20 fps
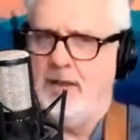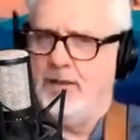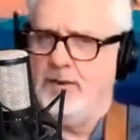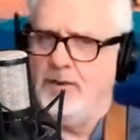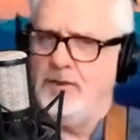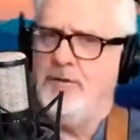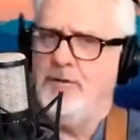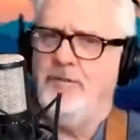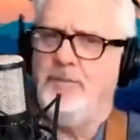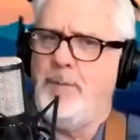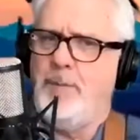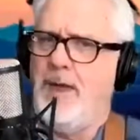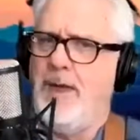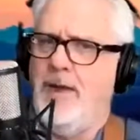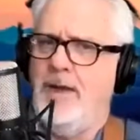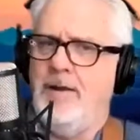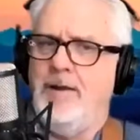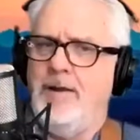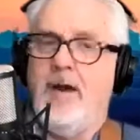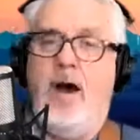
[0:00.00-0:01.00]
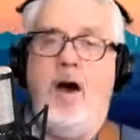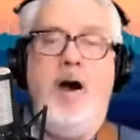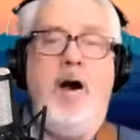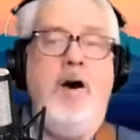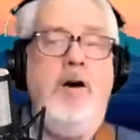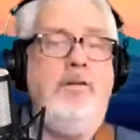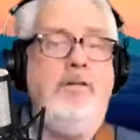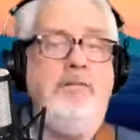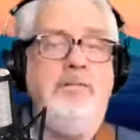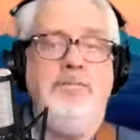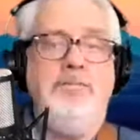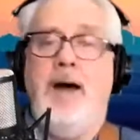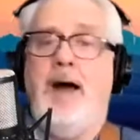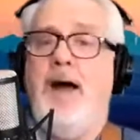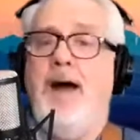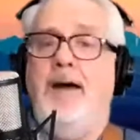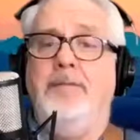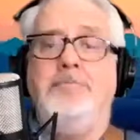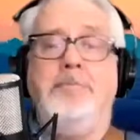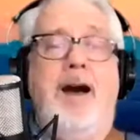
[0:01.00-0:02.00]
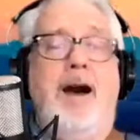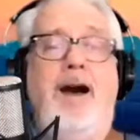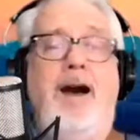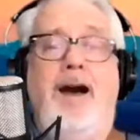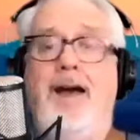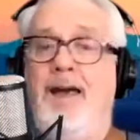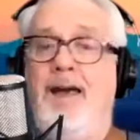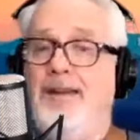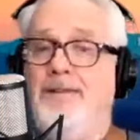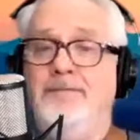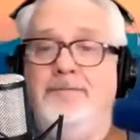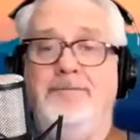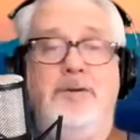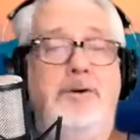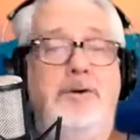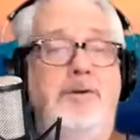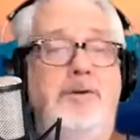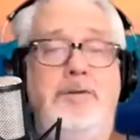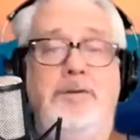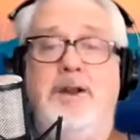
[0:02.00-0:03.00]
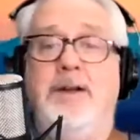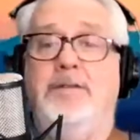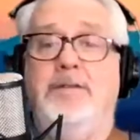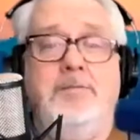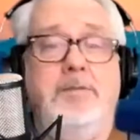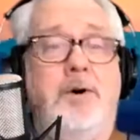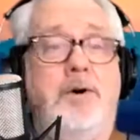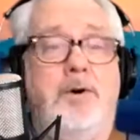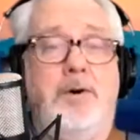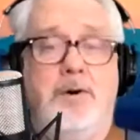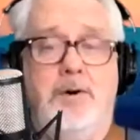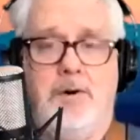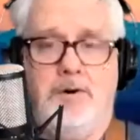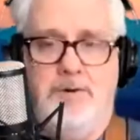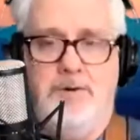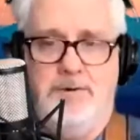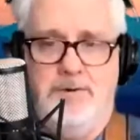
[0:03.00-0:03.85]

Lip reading: You've been on my mind forevermore.